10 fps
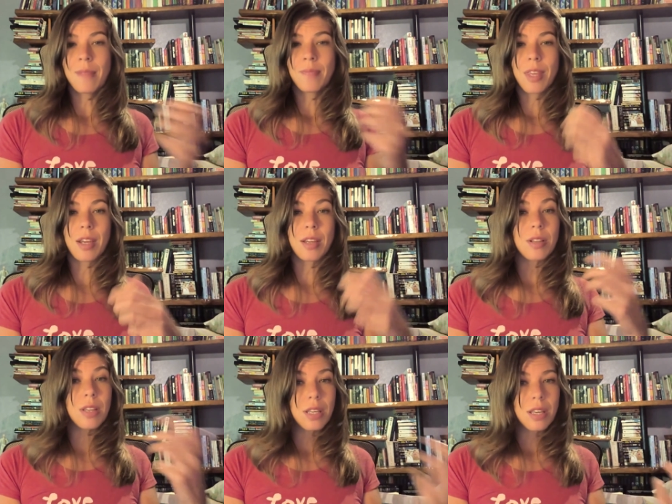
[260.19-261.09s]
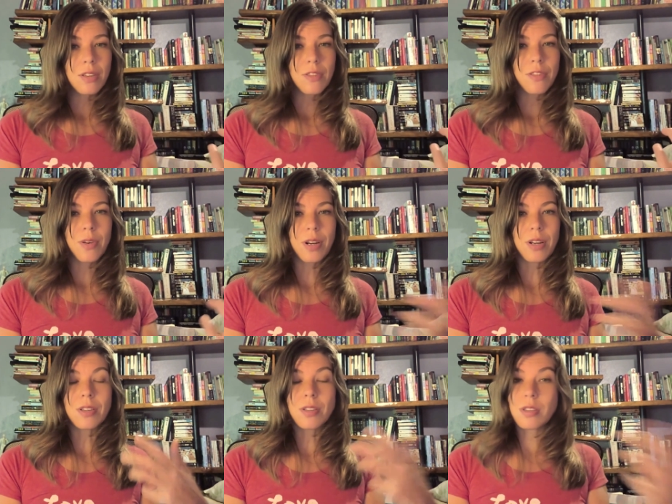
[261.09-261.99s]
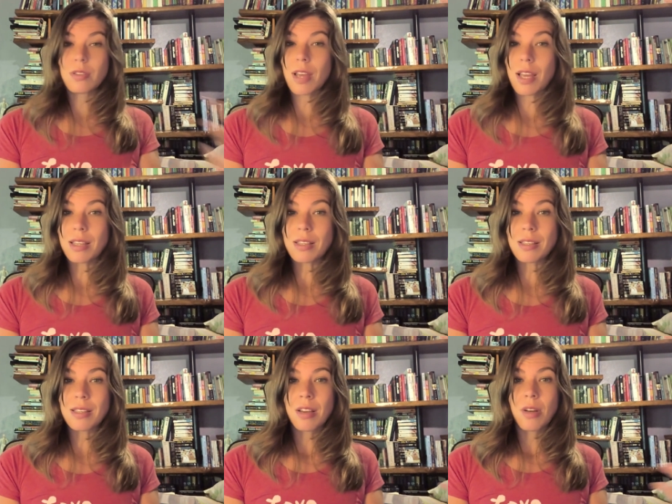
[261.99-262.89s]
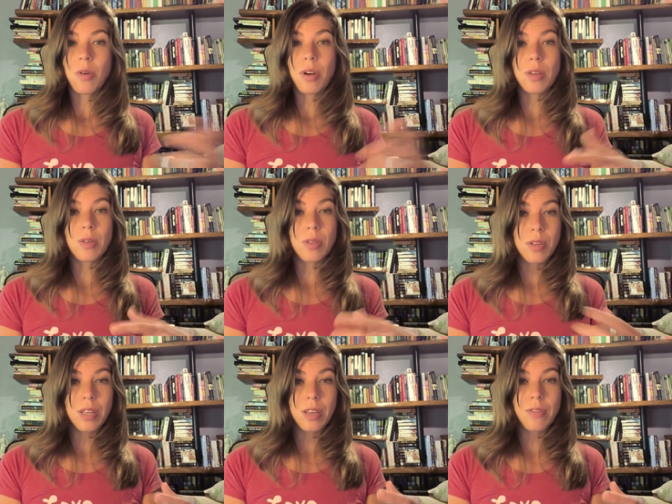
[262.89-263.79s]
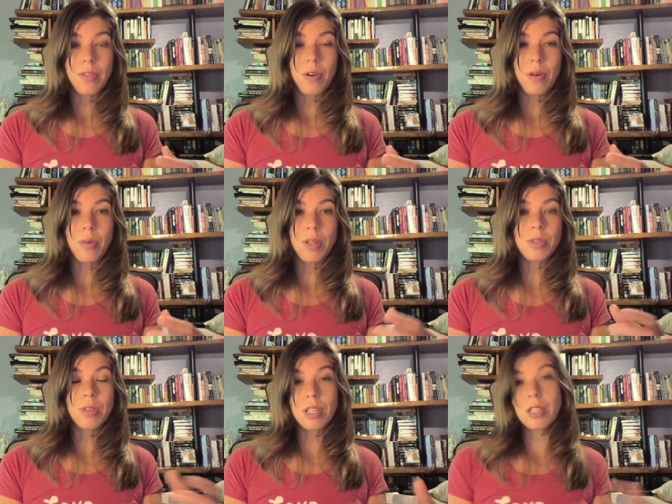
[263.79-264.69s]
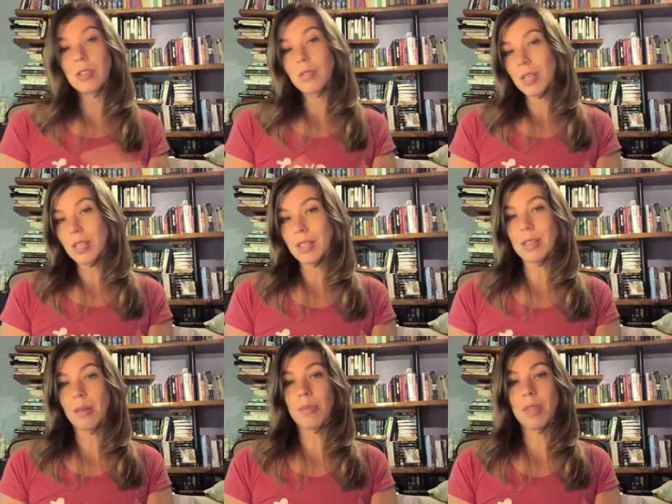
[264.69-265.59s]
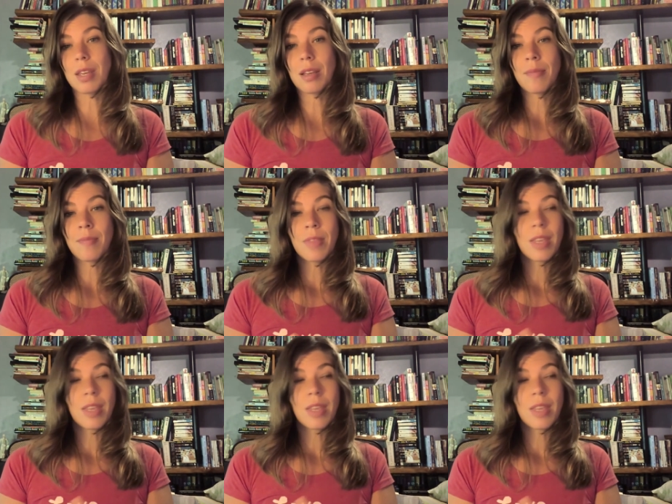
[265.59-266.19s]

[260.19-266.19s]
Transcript: Like, are you looking for stress or are you looking for what's going to strengthen something?